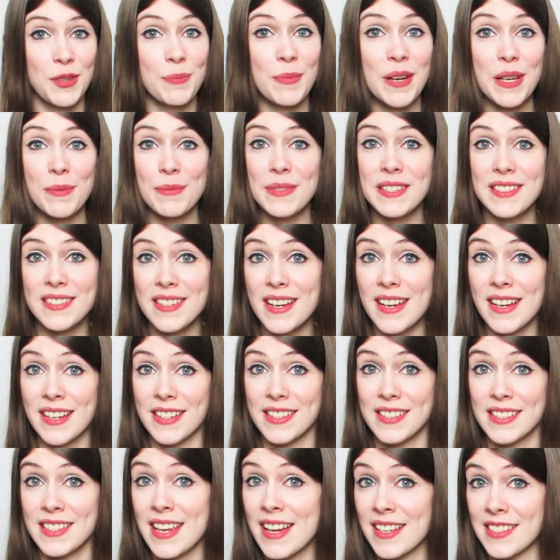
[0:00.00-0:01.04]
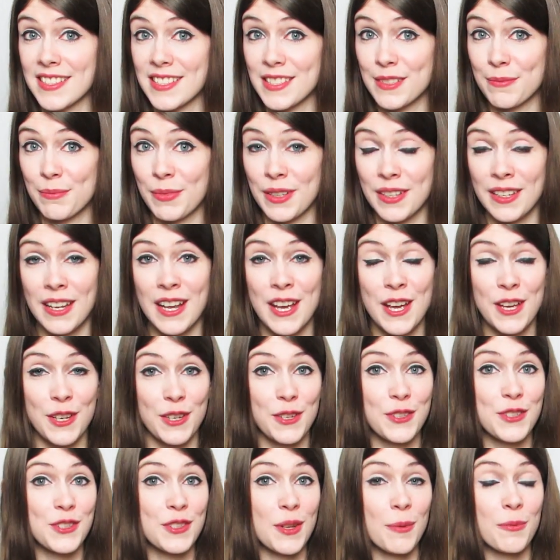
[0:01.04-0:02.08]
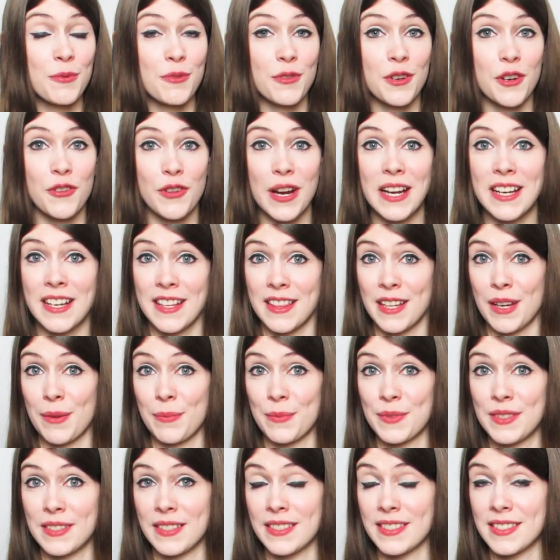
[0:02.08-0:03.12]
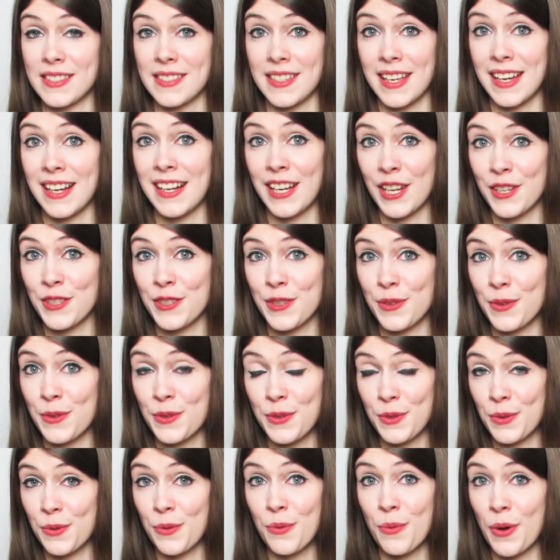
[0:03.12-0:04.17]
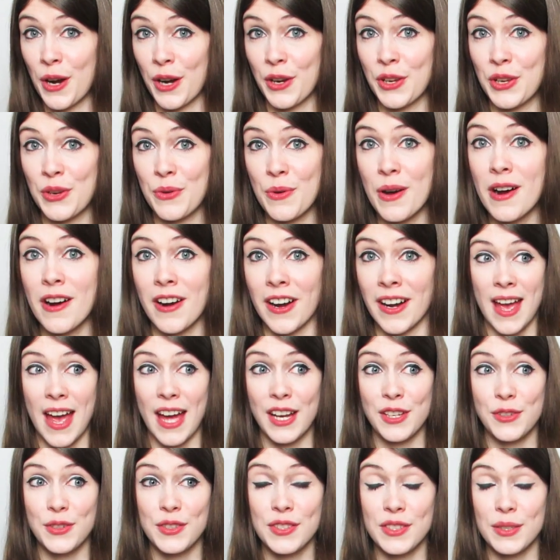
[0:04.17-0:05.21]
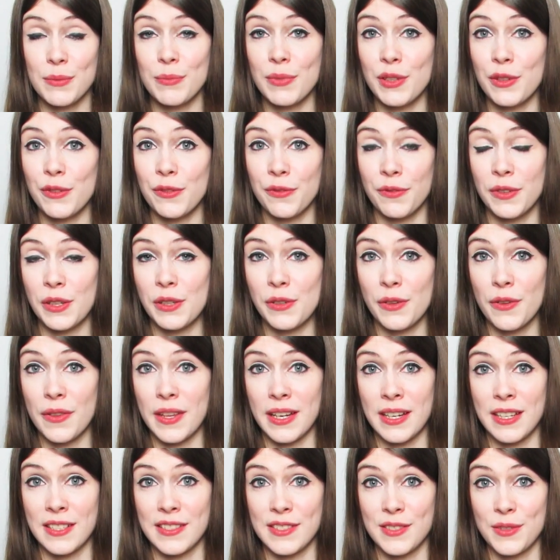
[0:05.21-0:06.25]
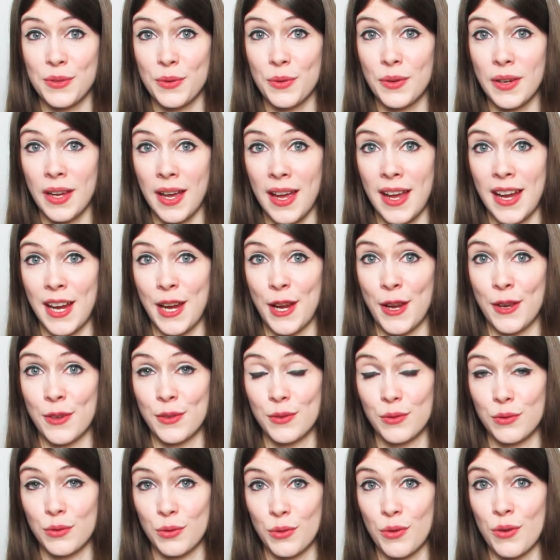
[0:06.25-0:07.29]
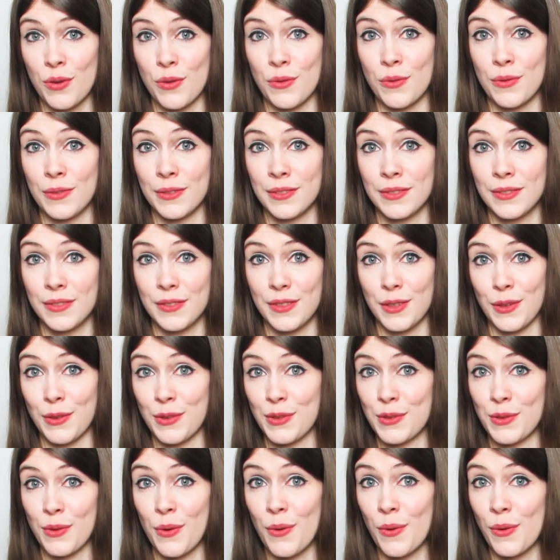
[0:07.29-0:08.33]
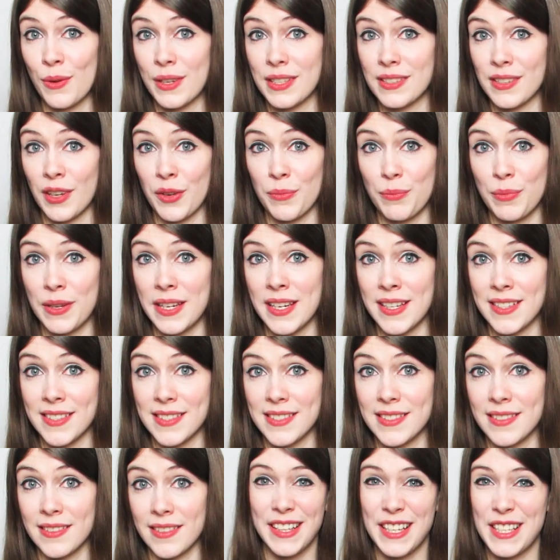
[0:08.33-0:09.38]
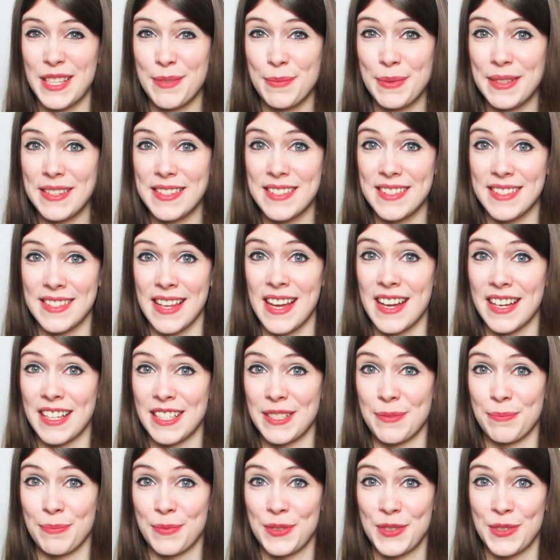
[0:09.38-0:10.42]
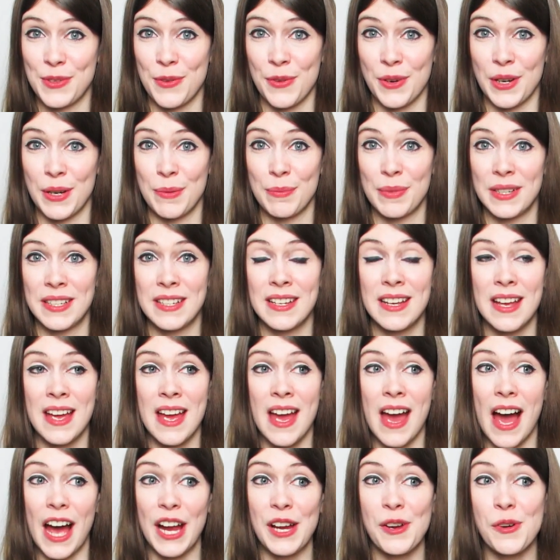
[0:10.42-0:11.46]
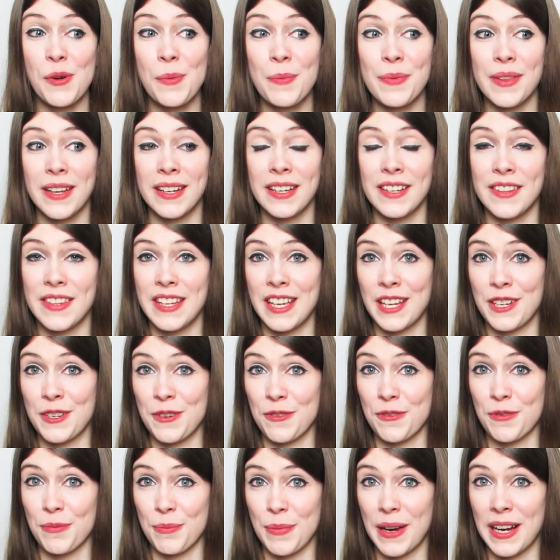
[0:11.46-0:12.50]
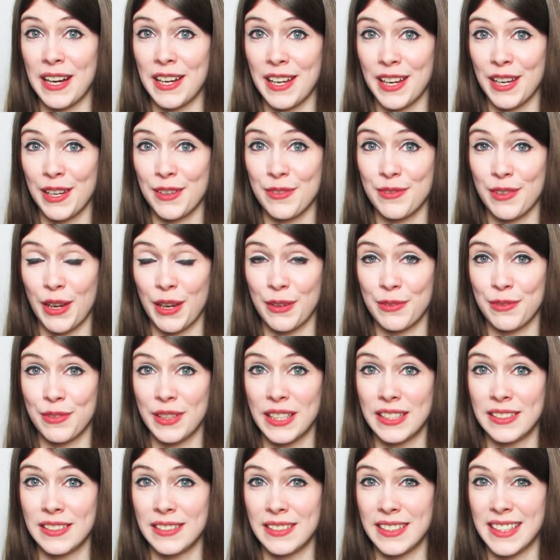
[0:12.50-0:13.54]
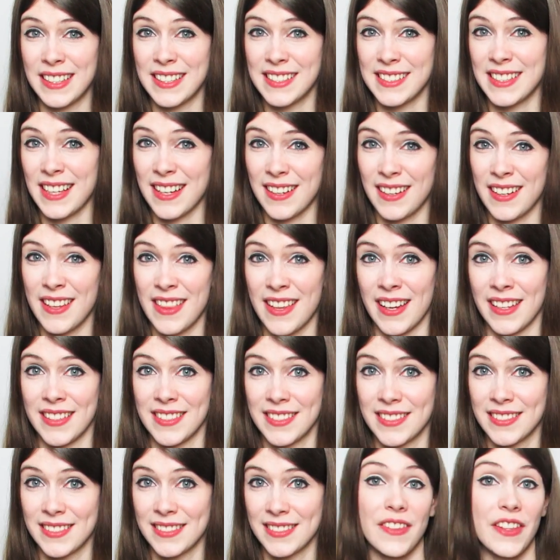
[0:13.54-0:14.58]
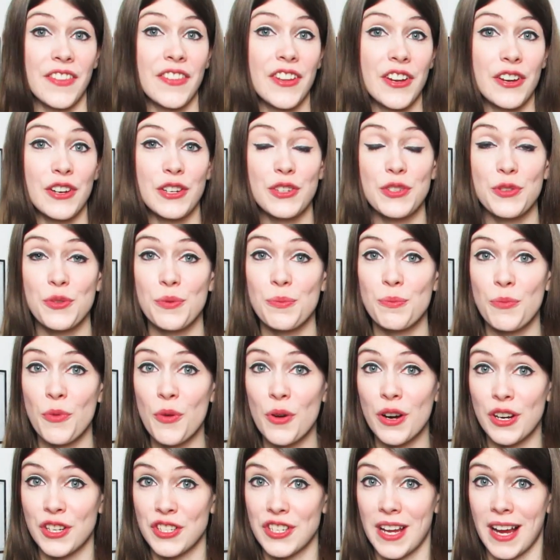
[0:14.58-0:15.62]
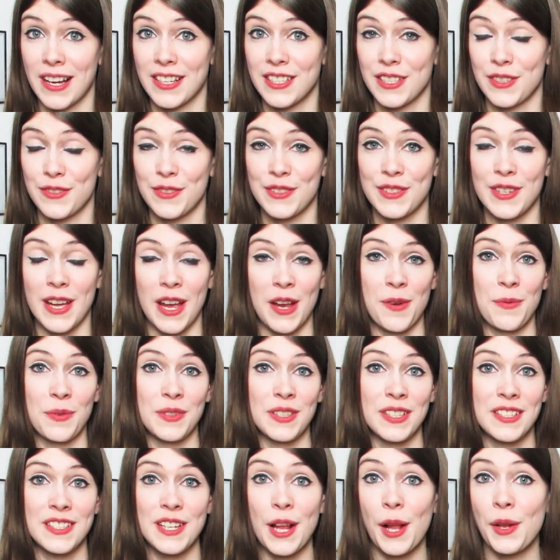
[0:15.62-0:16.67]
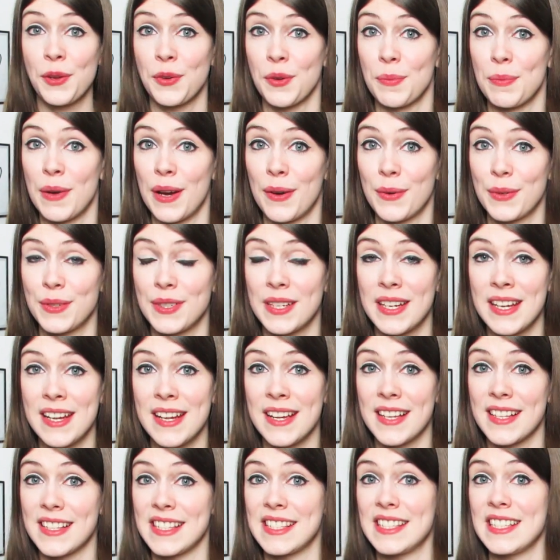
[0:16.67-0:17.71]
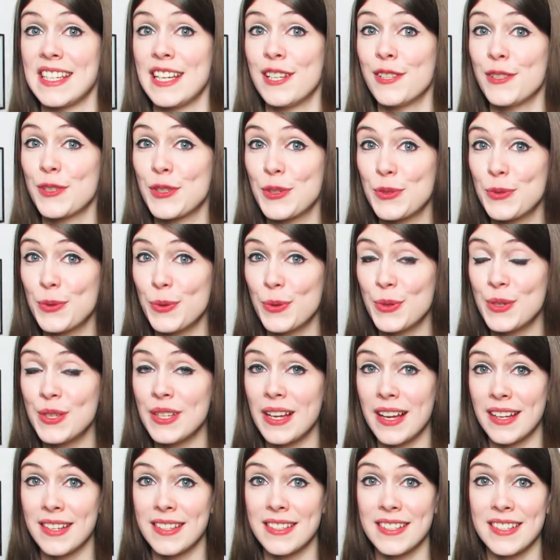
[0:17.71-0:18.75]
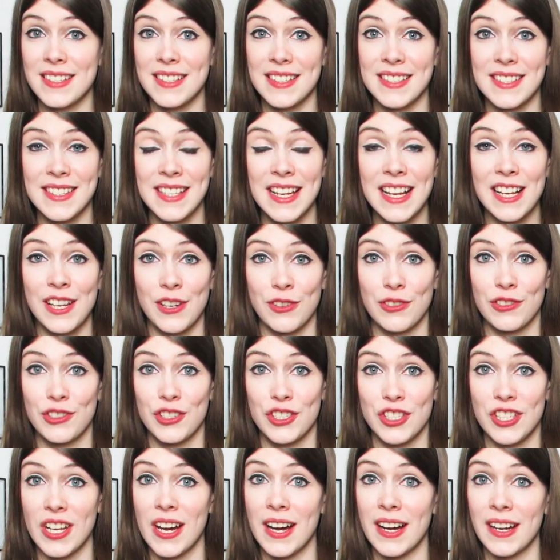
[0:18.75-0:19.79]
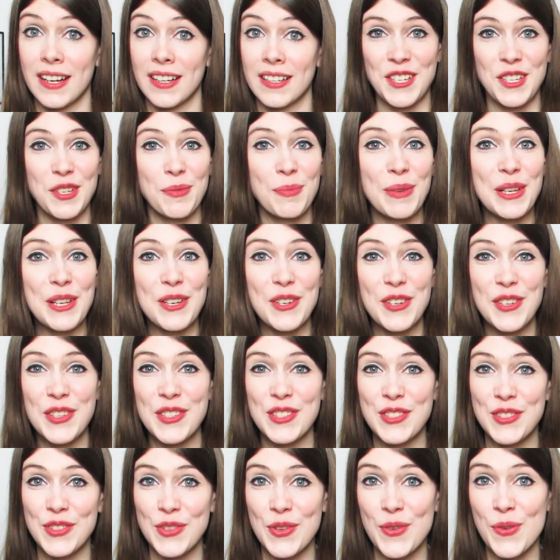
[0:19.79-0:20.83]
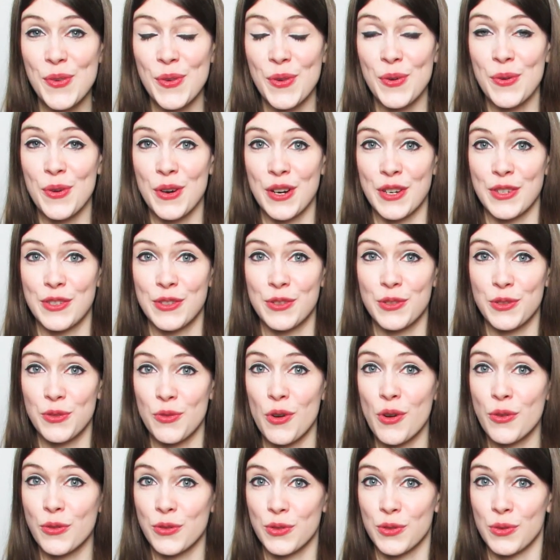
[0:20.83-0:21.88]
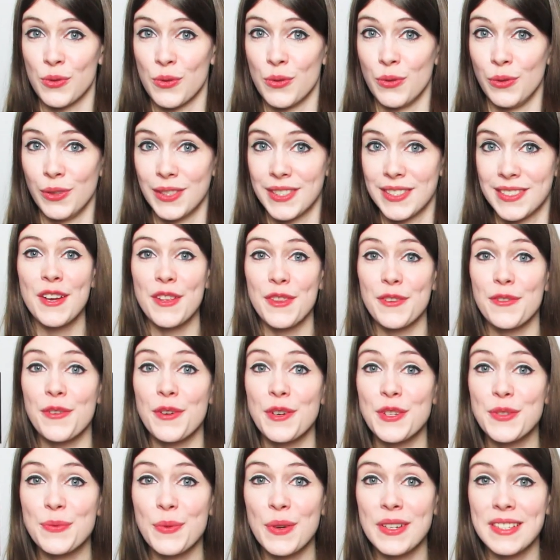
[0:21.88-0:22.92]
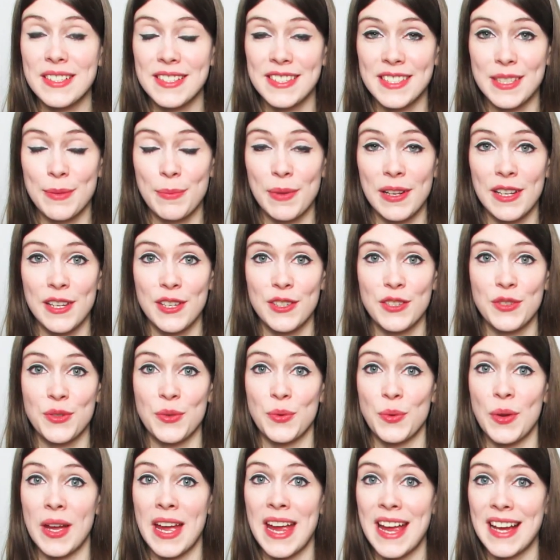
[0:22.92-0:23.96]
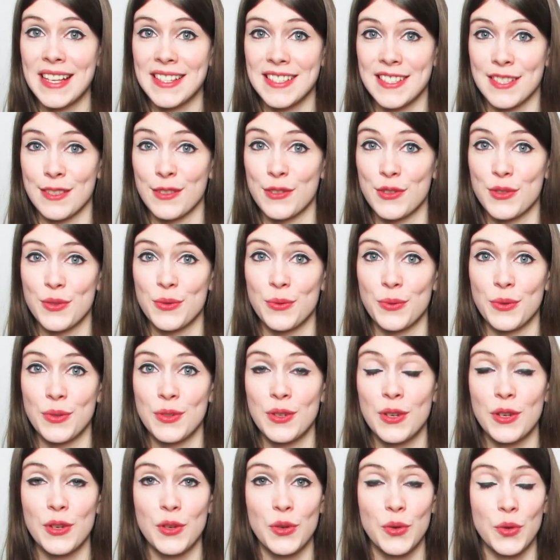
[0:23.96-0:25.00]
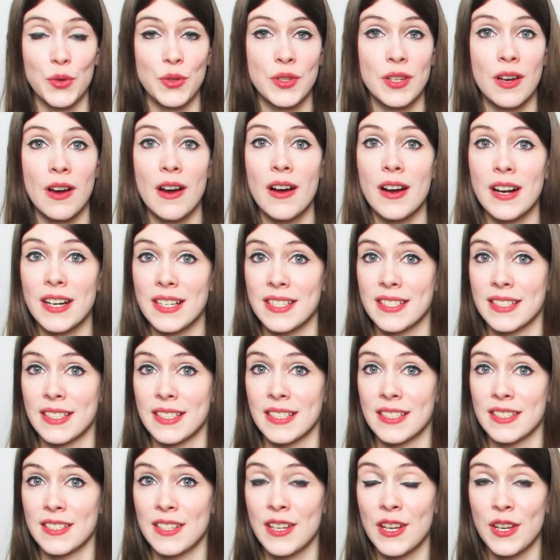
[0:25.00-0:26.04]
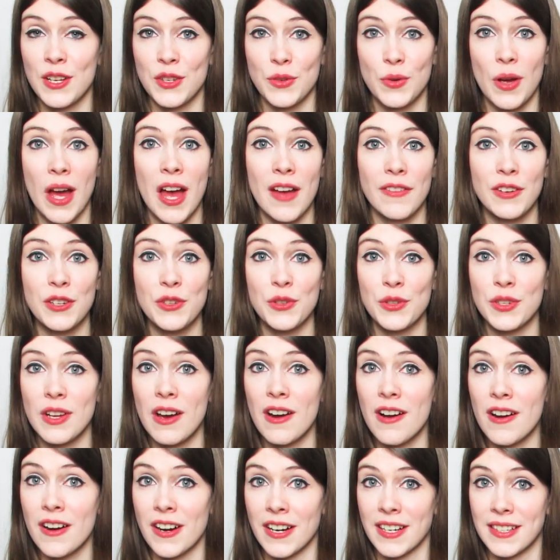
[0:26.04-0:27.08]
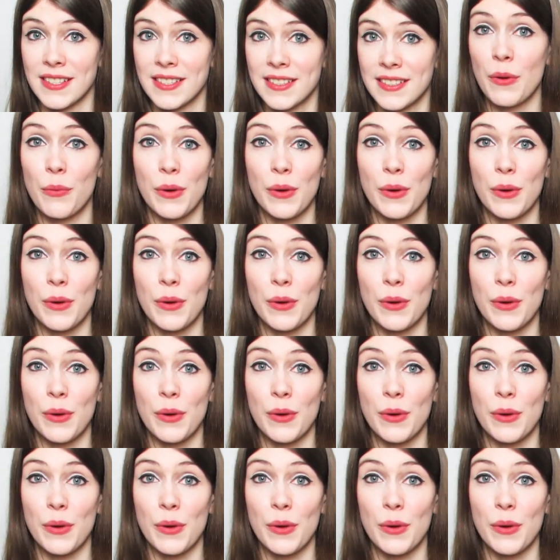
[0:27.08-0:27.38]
You made mistakes, yes, but you stopped regretting them since they led you to where you are. And you simply feel that it's okay to go. Your soul is at peace. It's a bit sad, I'm sorry, but I hope that at the end of my life I feel exactly that. Then there are two more adjectives I want to tell you about. Seelengut and Seelenstark. To be a good soul or a strong-souled. The first one is similar to Herzensgut, good-hearted, to have a good heart.